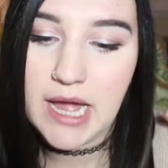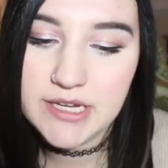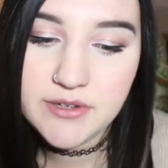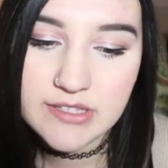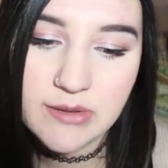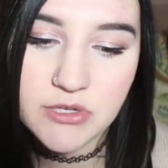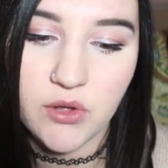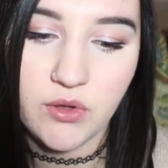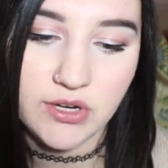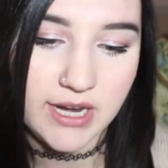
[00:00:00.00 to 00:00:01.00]
I do as I'm
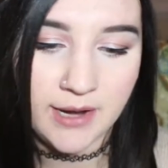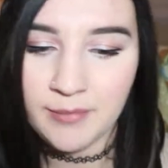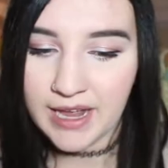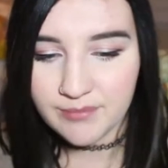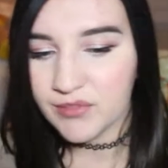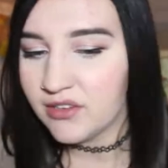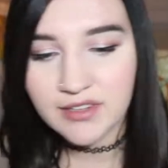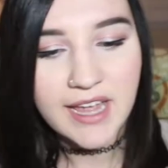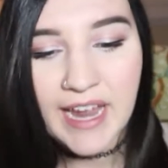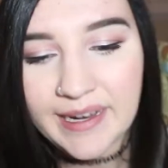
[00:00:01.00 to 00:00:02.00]
told, and I'm like,
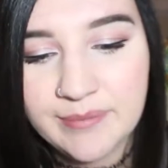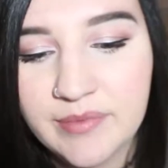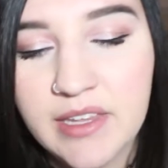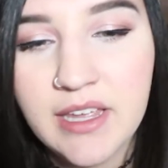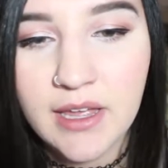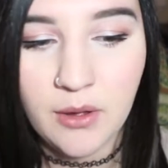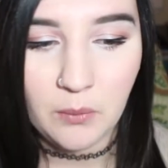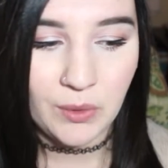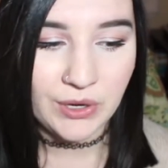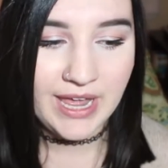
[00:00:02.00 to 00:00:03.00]
okay,
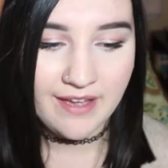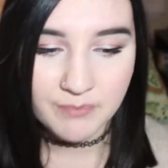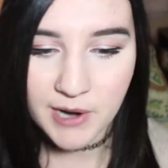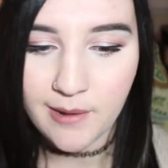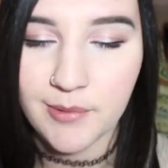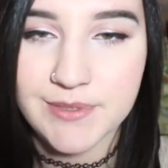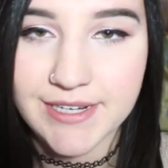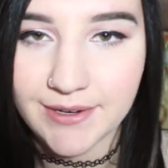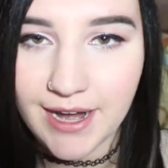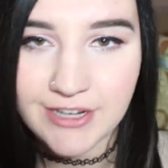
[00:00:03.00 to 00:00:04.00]
we're gonna have problems
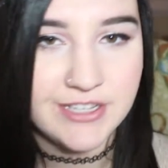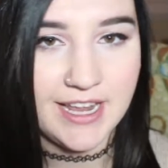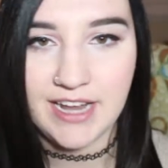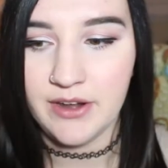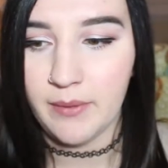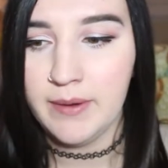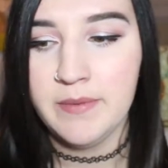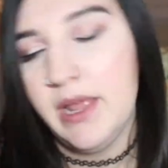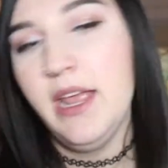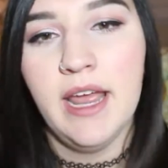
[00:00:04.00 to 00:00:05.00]
here. I know it.
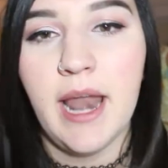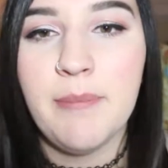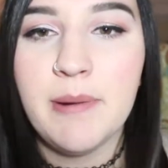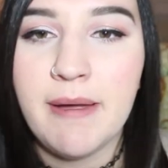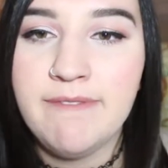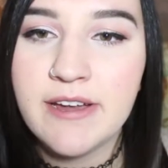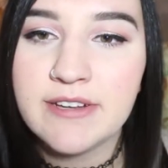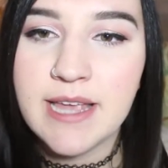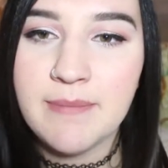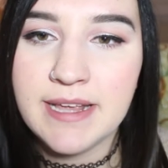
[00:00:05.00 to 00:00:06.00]
And I put my
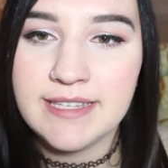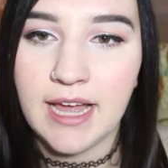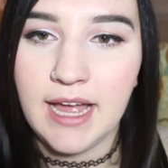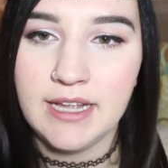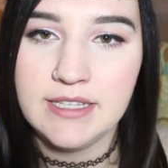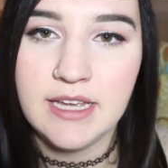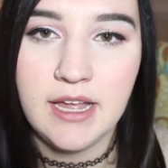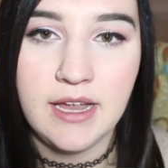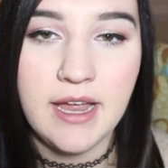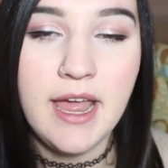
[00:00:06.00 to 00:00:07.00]
fingers at my sides.
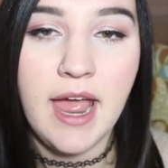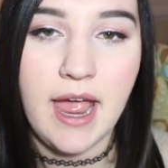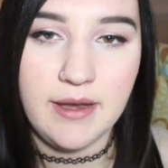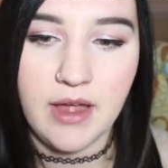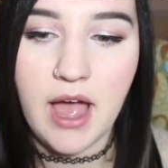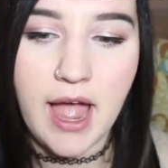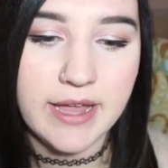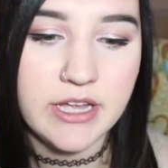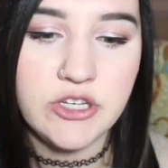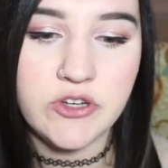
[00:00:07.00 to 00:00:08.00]
And I
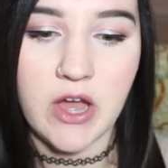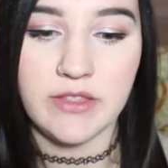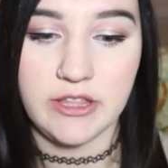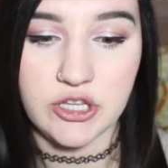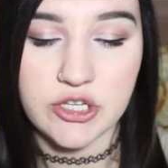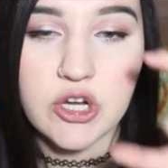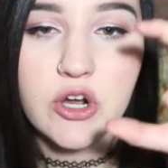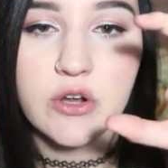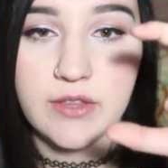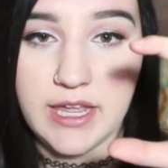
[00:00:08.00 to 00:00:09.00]
kid you not, like the
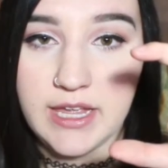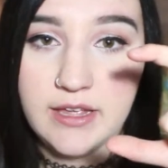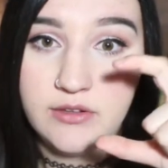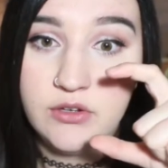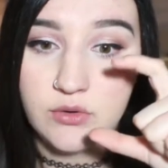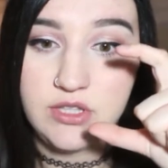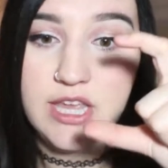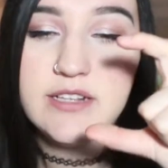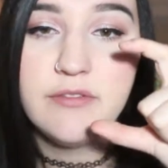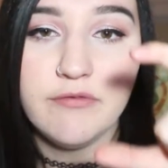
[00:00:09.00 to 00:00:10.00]
skirt like goes
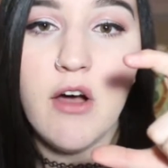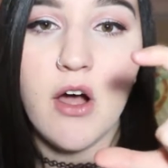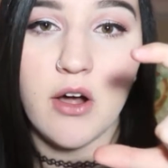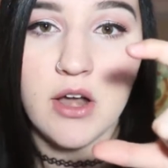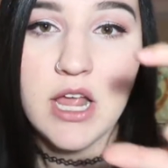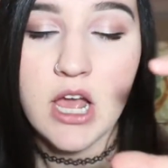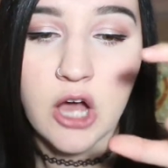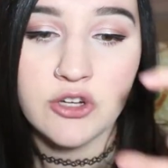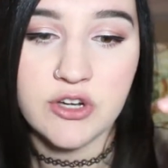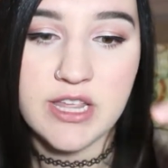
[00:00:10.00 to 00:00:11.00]
this far
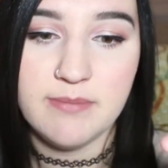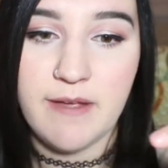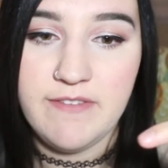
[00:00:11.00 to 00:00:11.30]
underneath my